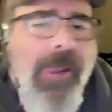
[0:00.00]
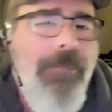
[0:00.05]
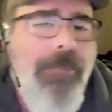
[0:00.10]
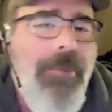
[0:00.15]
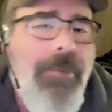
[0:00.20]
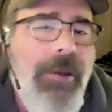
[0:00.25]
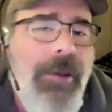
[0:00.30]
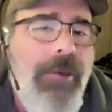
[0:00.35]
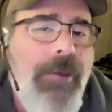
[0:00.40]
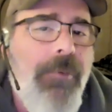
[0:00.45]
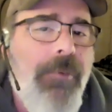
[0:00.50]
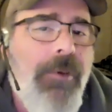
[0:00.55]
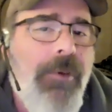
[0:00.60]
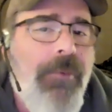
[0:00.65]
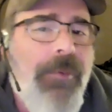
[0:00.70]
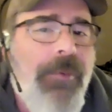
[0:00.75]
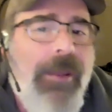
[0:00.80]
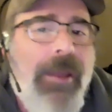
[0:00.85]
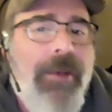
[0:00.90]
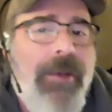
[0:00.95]
But
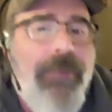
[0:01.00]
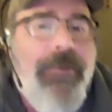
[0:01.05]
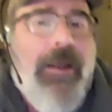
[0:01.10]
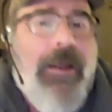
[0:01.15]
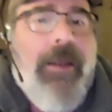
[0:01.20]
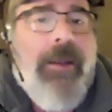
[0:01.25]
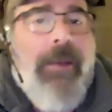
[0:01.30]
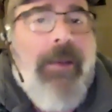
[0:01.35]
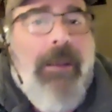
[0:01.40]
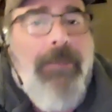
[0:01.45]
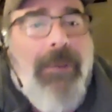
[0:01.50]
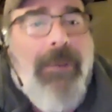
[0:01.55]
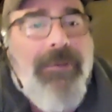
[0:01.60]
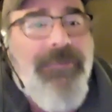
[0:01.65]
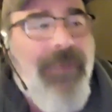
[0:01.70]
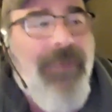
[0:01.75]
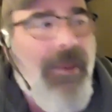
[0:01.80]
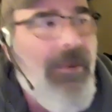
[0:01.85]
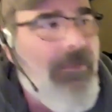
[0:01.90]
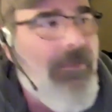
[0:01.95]
anyway, I had my
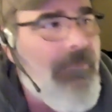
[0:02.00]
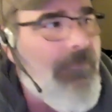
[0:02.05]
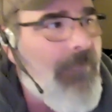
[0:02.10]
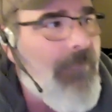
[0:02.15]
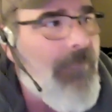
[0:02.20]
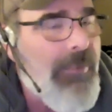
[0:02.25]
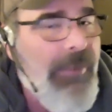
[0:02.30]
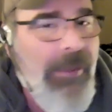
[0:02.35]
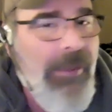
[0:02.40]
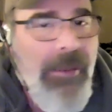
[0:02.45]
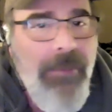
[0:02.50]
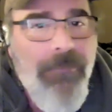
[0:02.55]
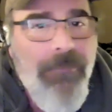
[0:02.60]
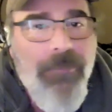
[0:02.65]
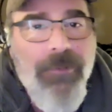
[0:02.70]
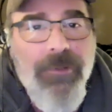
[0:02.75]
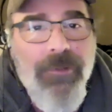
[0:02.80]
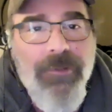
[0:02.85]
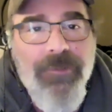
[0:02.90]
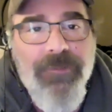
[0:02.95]
tent and my
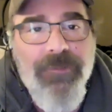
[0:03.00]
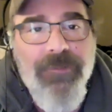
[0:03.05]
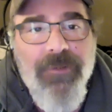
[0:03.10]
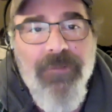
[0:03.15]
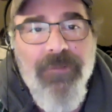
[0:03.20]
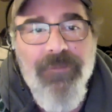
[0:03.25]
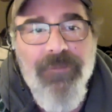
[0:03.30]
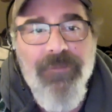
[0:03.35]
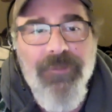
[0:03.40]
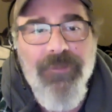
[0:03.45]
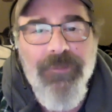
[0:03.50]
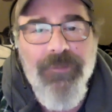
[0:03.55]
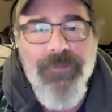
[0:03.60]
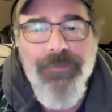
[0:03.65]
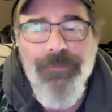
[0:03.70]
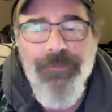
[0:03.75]
camera and stuff, and